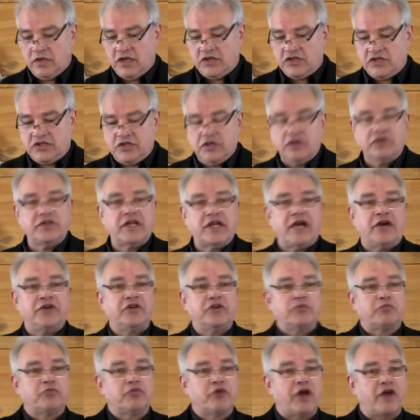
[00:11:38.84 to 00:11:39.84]
It's still
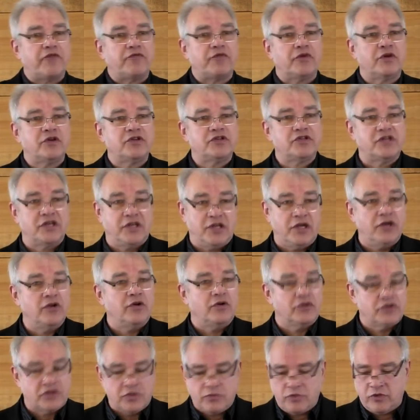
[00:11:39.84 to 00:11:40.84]
down to preference and then
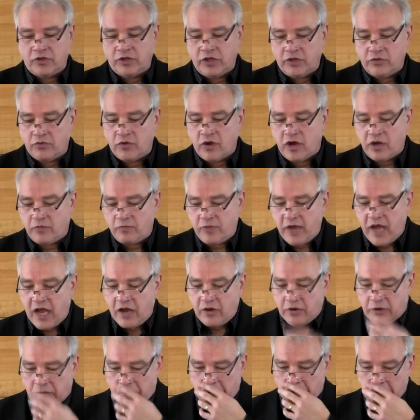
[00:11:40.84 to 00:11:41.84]
ultimately raw
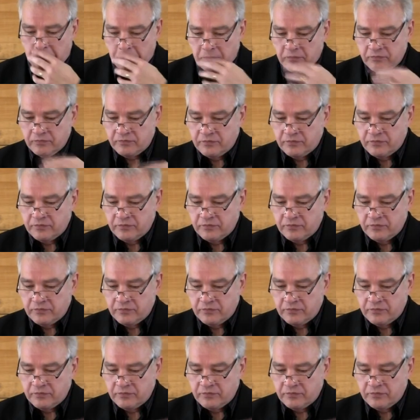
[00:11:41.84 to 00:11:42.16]
power.